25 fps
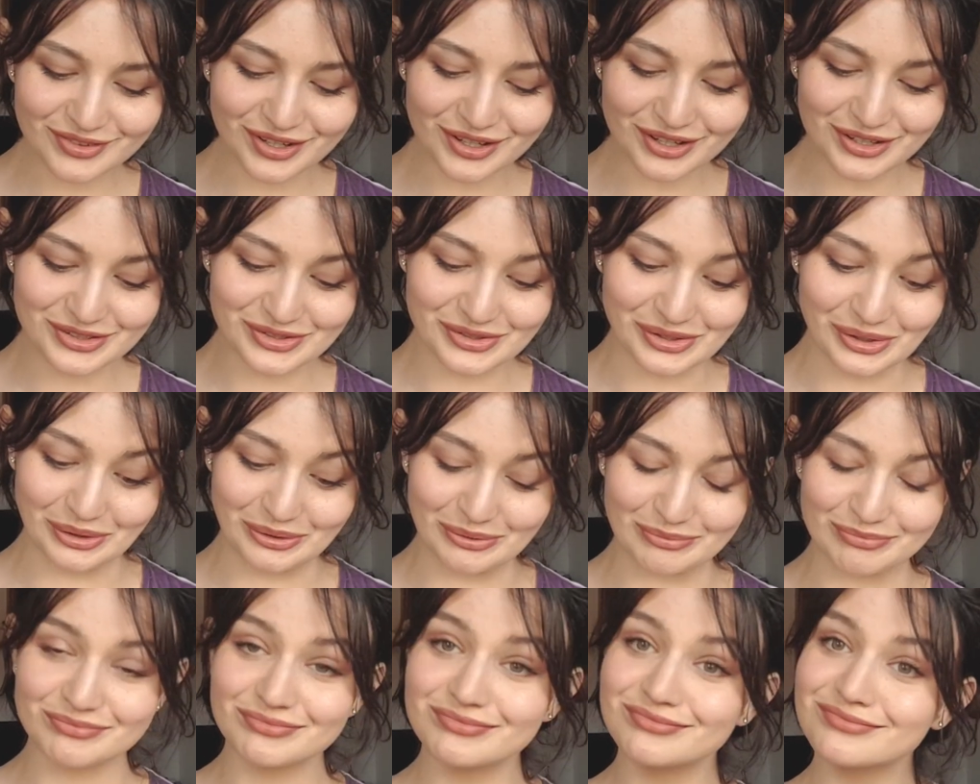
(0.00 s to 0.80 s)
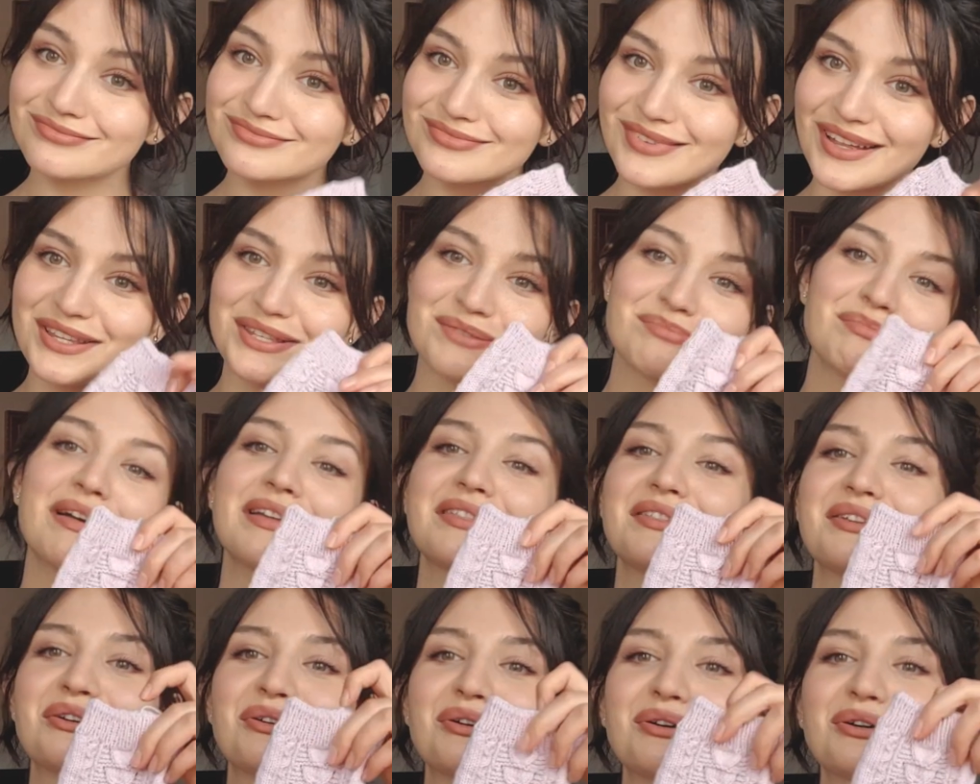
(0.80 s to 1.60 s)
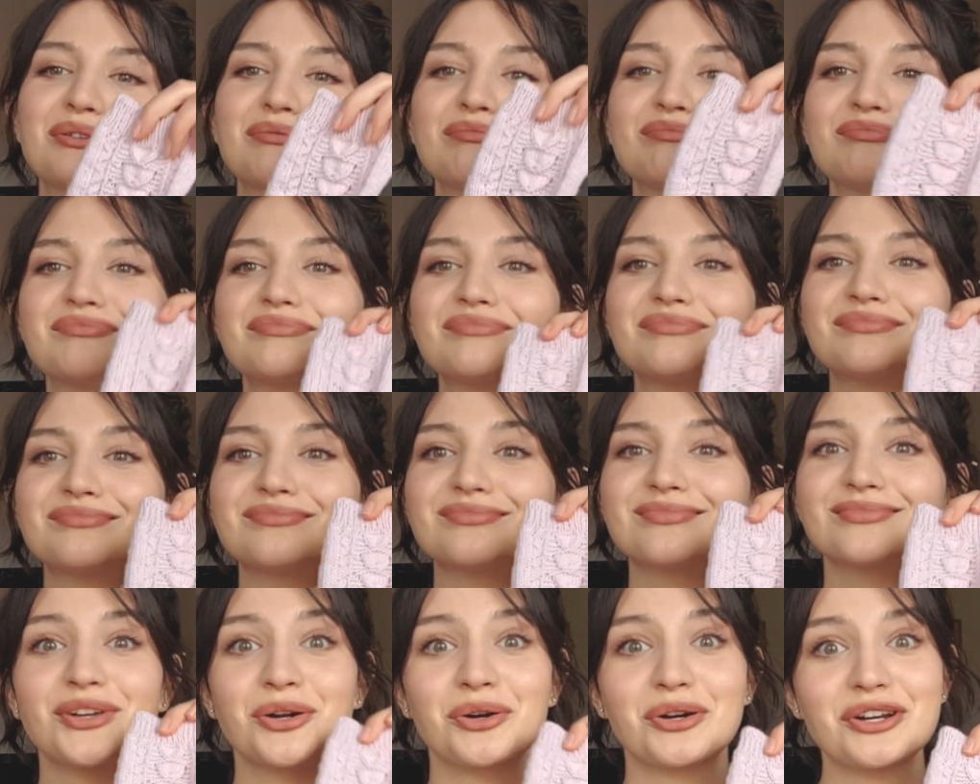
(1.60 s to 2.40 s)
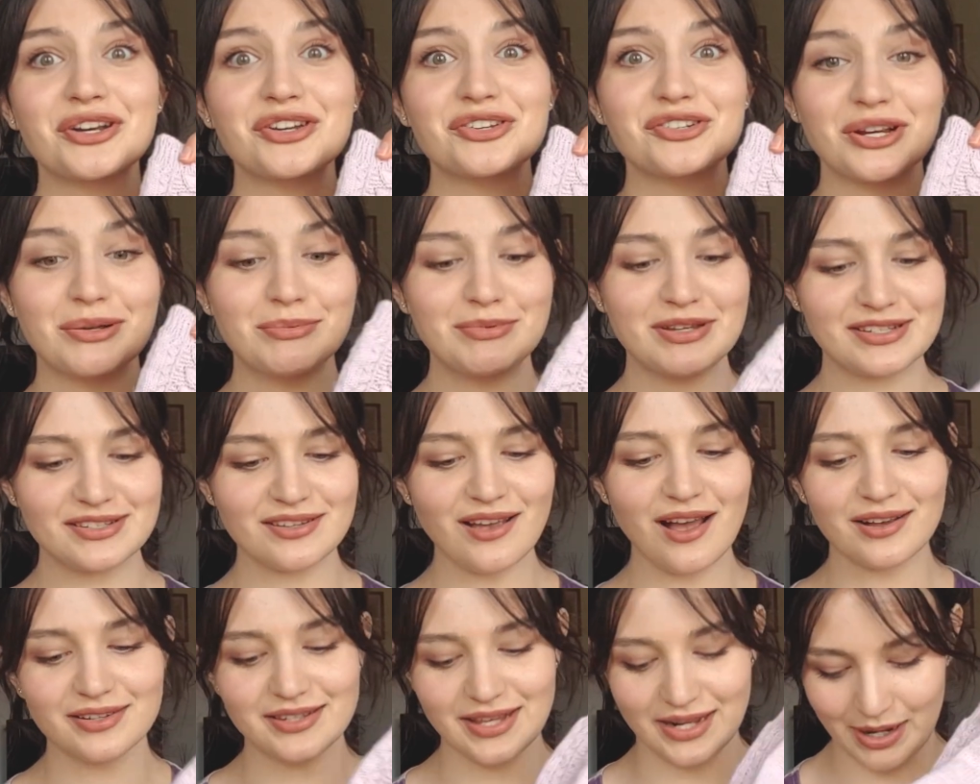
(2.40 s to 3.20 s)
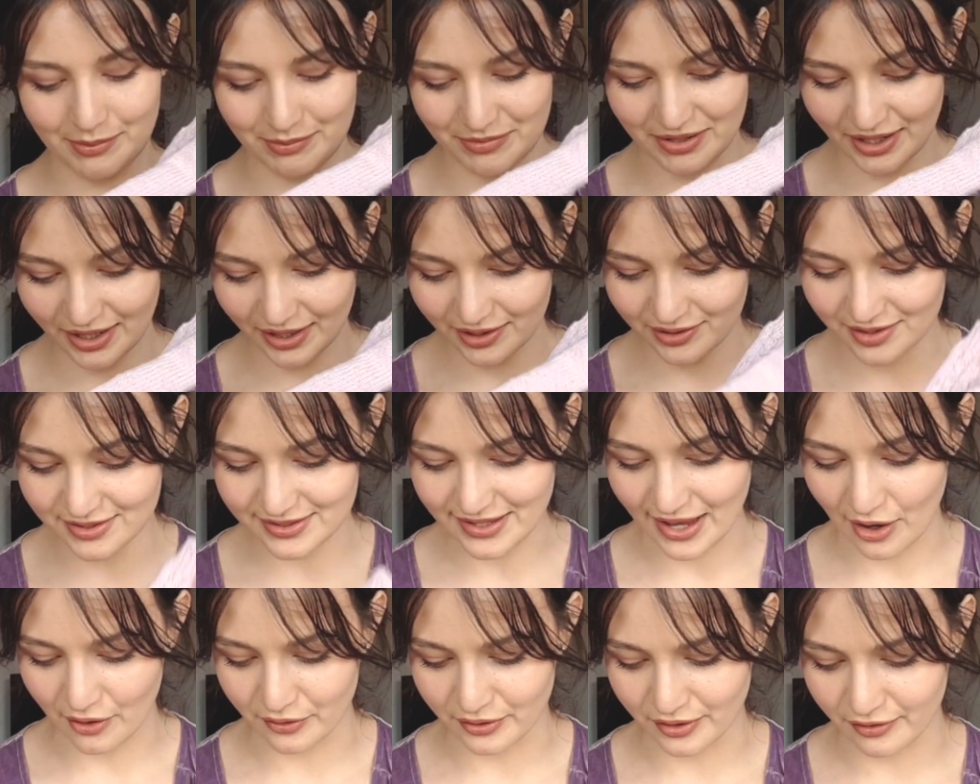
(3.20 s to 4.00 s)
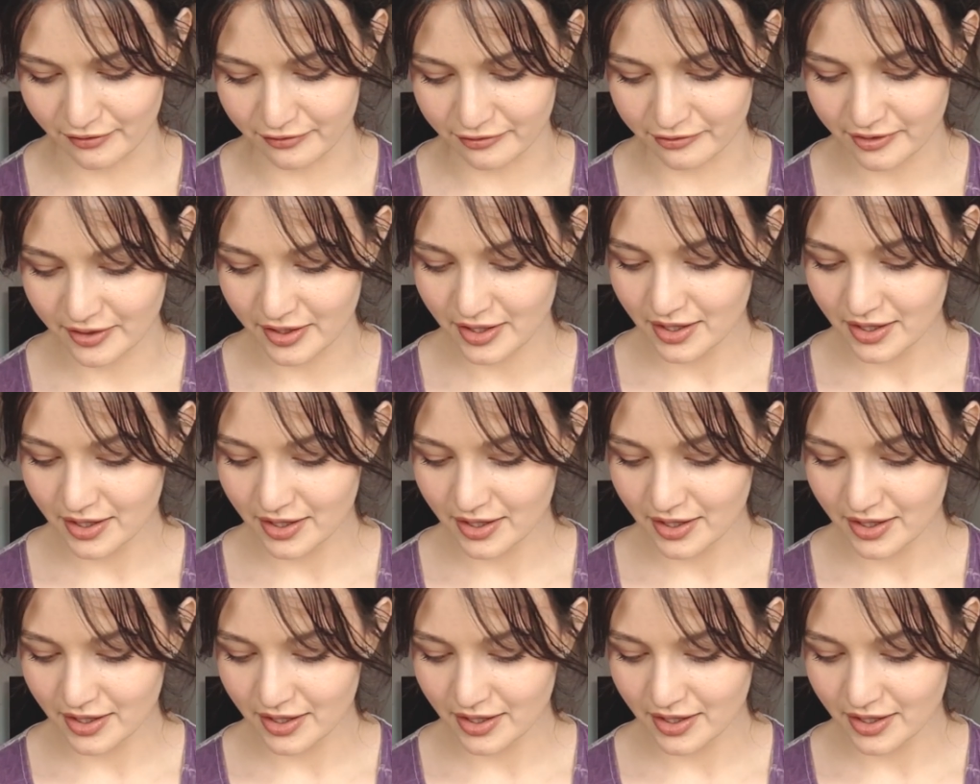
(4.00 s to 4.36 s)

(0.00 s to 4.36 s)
So that's my little Cornish cream tea socks, and I'm knitting these out of